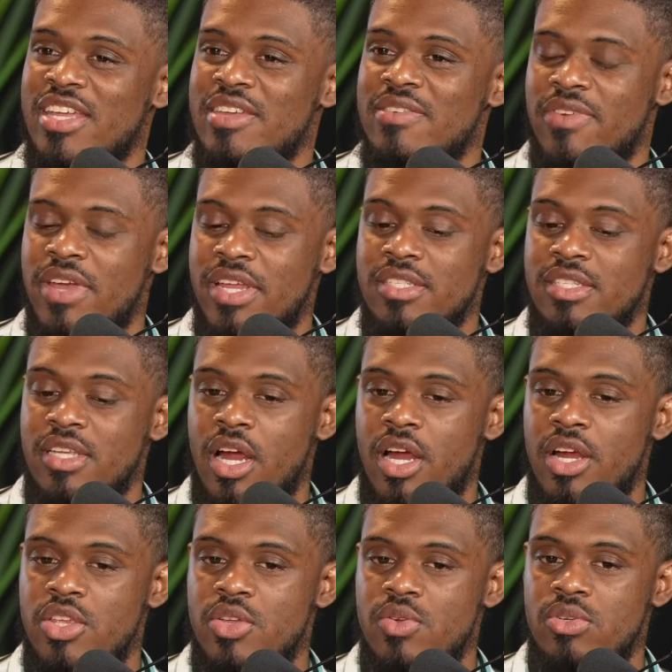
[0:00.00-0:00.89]
events
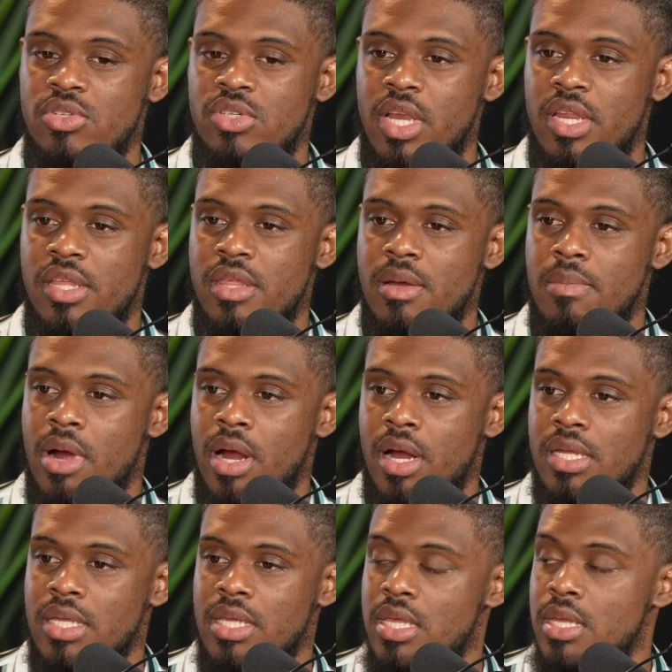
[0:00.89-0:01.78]
are usually the
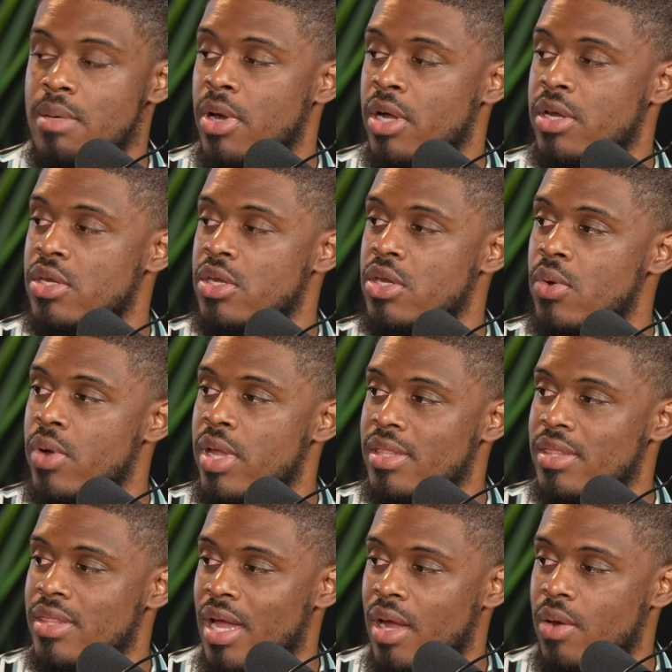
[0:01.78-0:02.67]
marquee. But
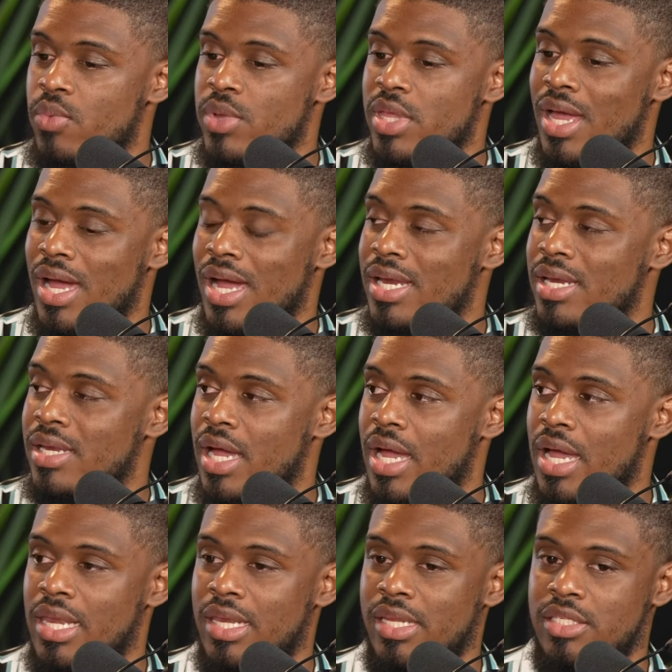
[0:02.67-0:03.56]
knowing that we had
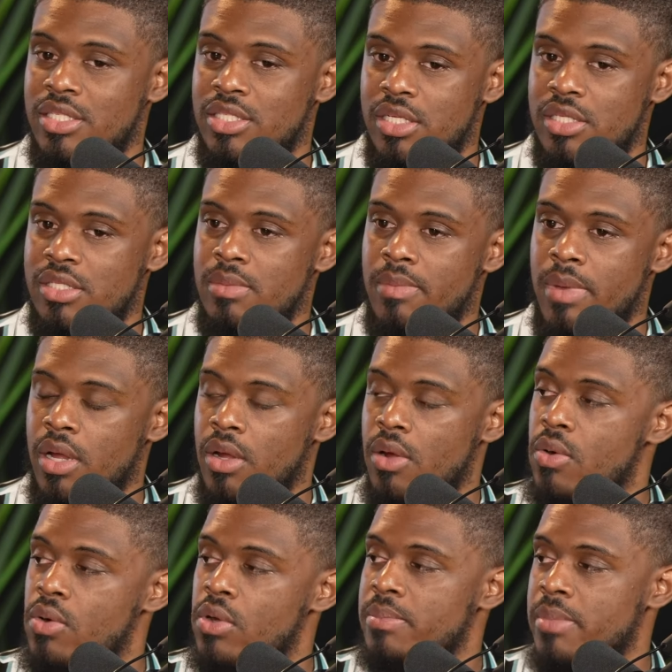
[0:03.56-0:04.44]
a
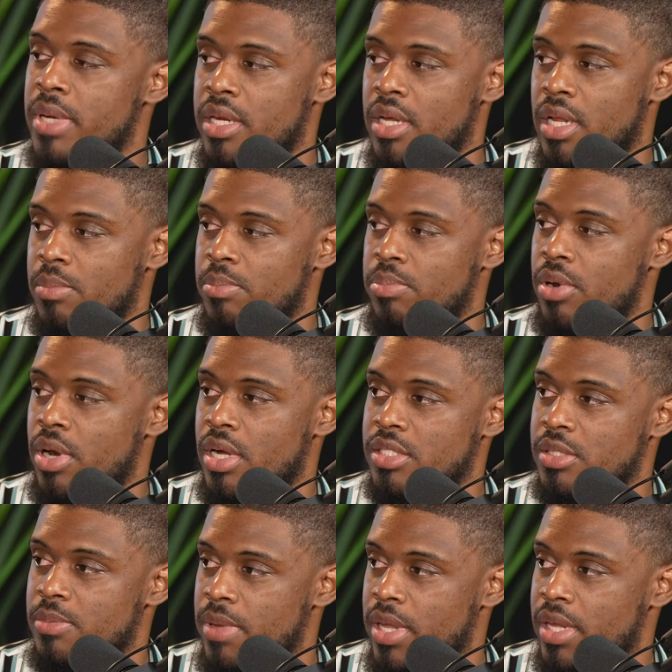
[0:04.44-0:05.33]
legitimate gold medal
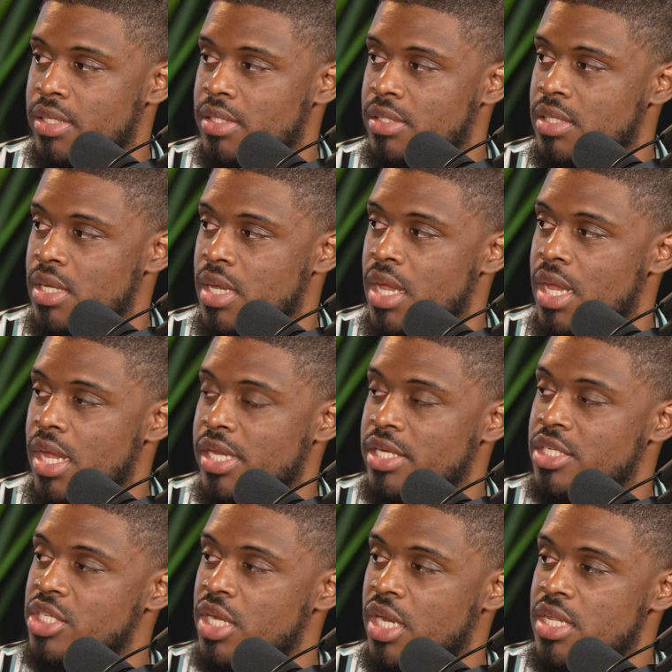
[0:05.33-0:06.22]
prospect
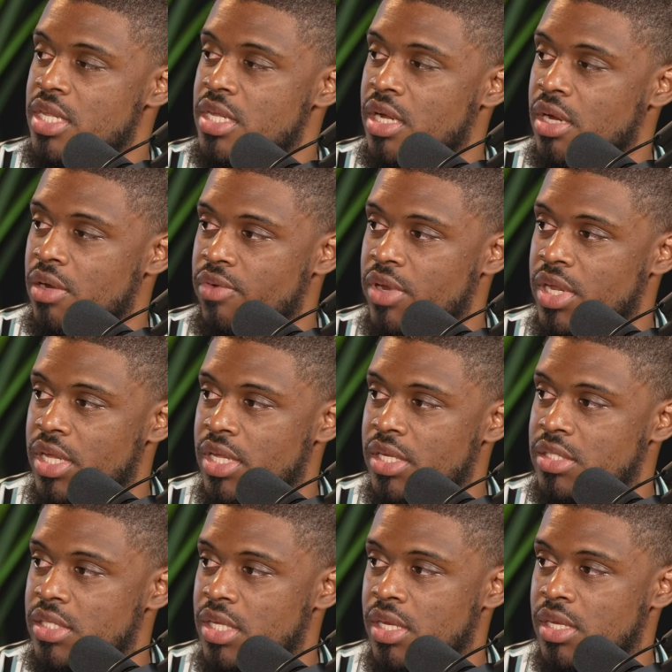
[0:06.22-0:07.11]
in Shanieka
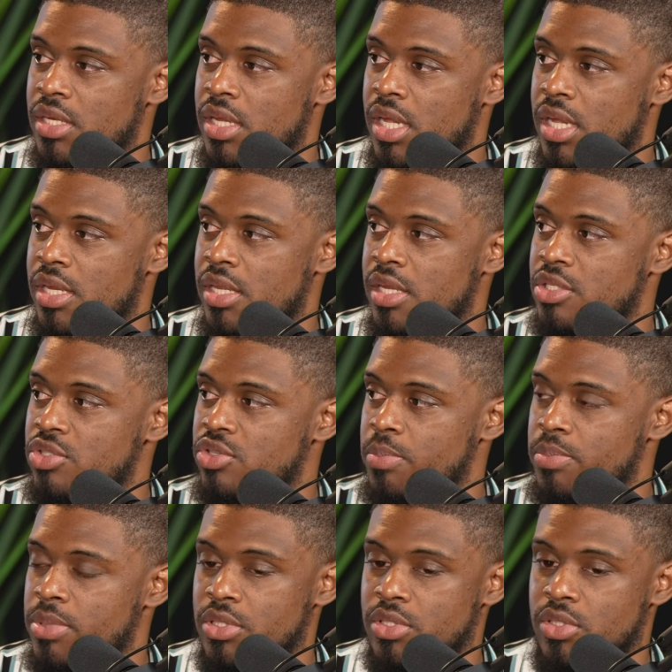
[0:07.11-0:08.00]
Ricketts in in the
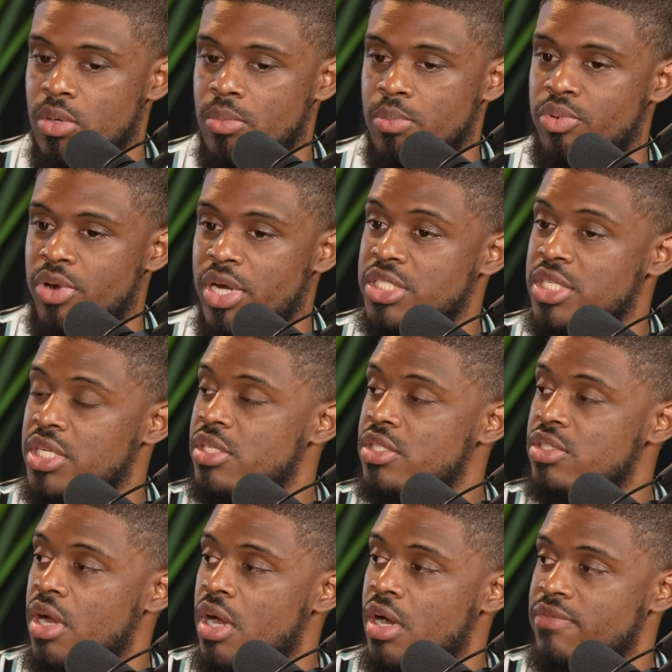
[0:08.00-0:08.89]
triple jump,
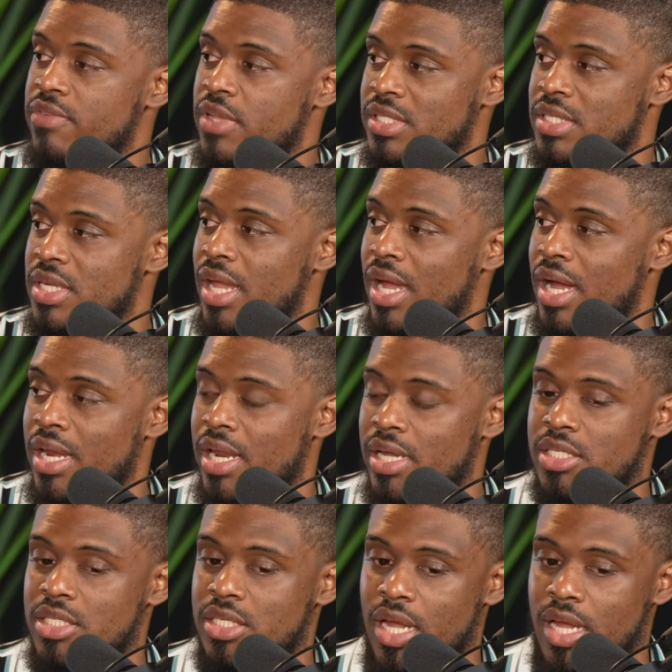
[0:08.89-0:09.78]
Rajindra obviously had
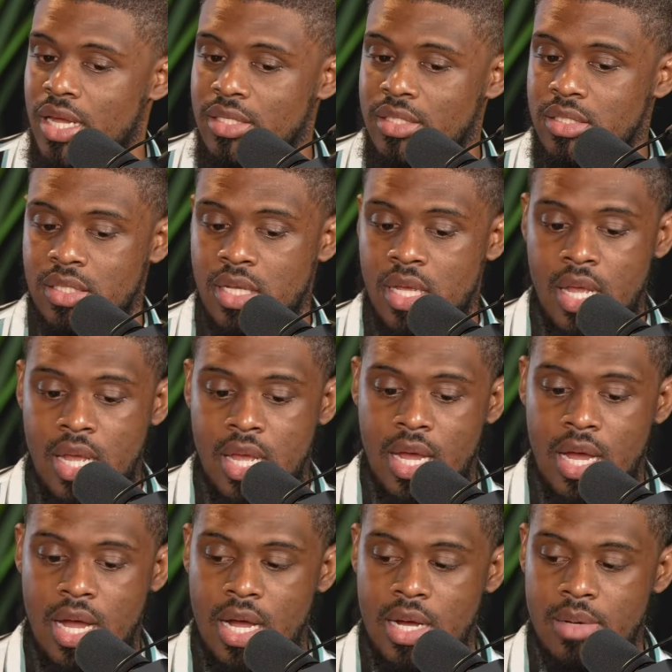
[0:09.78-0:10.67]
a chance.
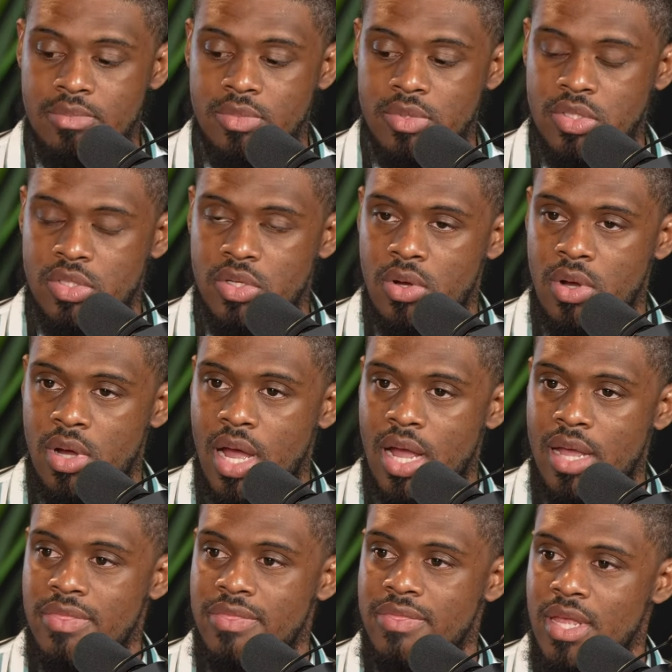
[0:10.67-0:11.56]
Um, so
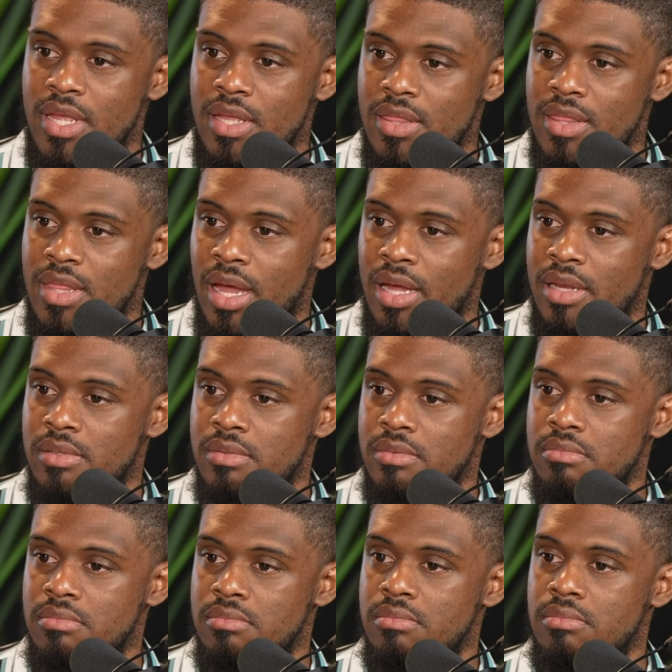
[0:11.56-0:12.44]
I think that
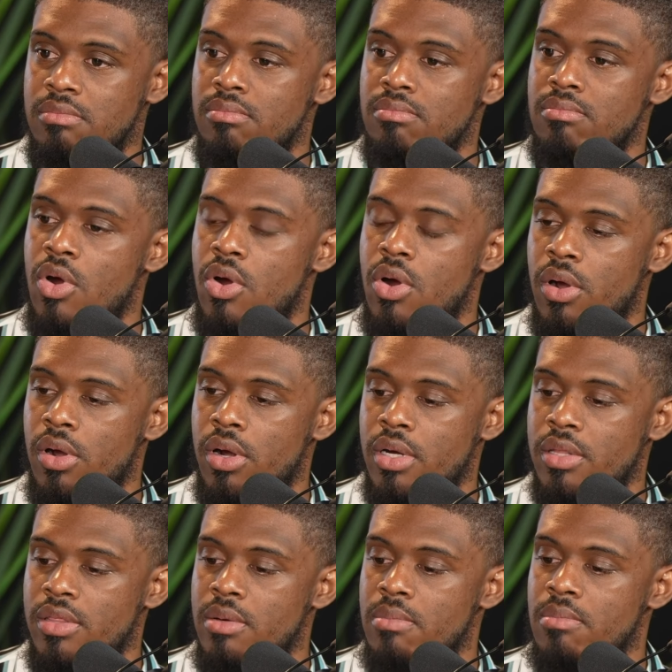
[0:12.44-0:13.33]

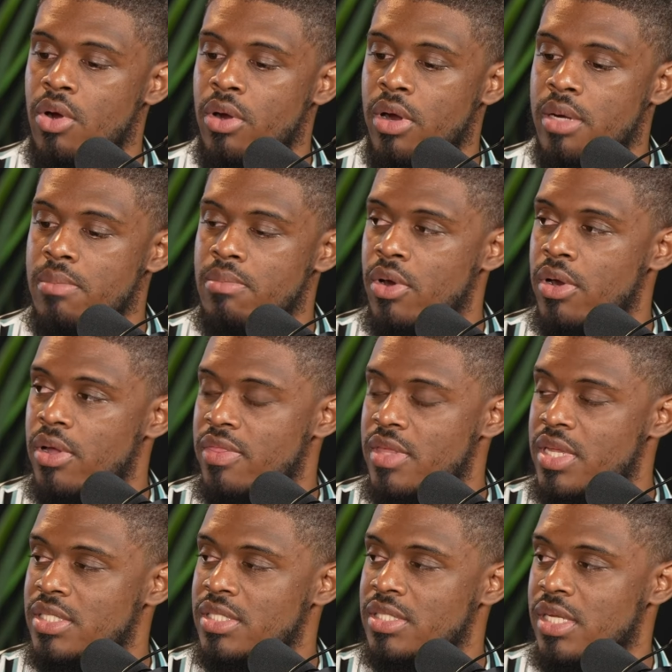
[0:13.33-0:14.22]
more, the more and more
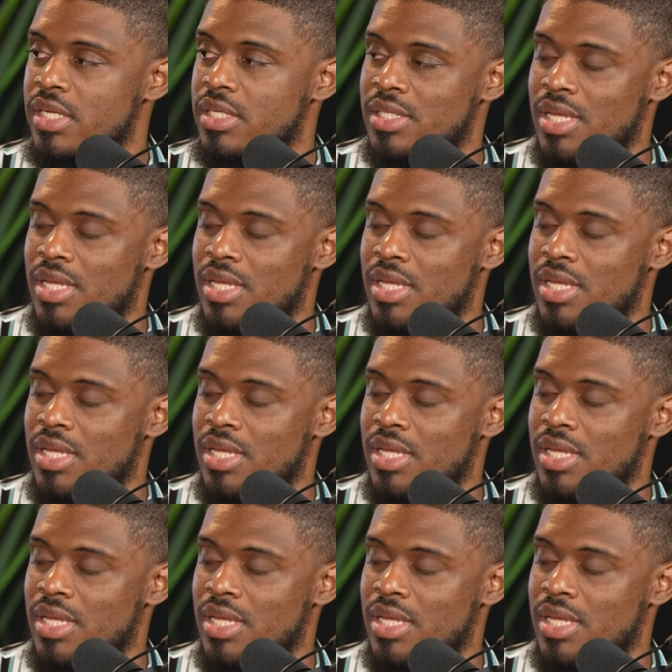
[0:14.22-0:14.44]
these things